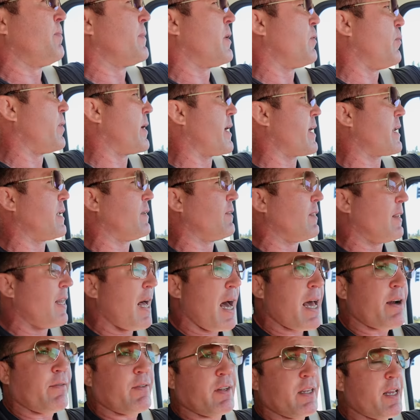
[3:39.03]
We got a
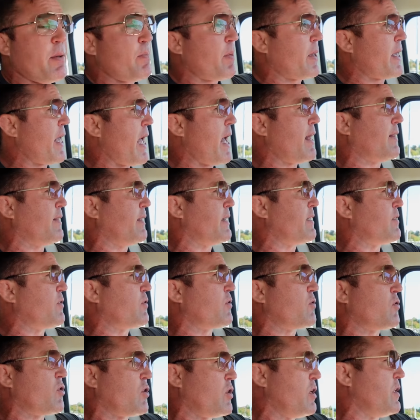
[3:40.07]
lot of Olympic athletes that
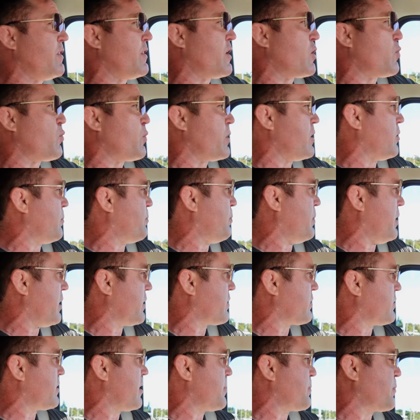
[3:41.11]
are sitting there real
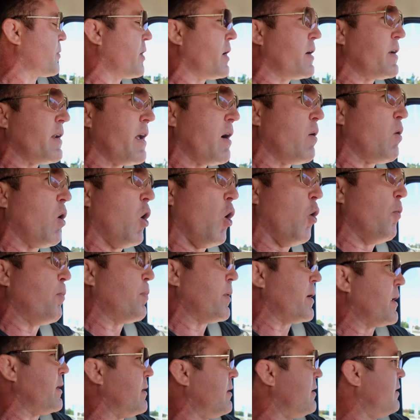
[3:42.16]
puckered up right now,
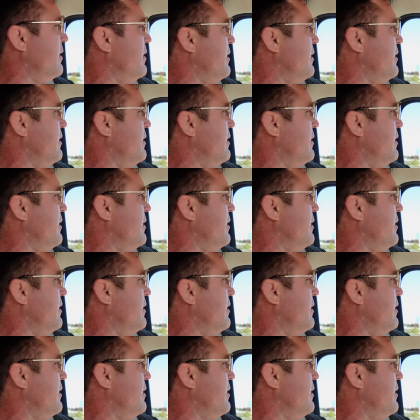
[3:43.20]
hoping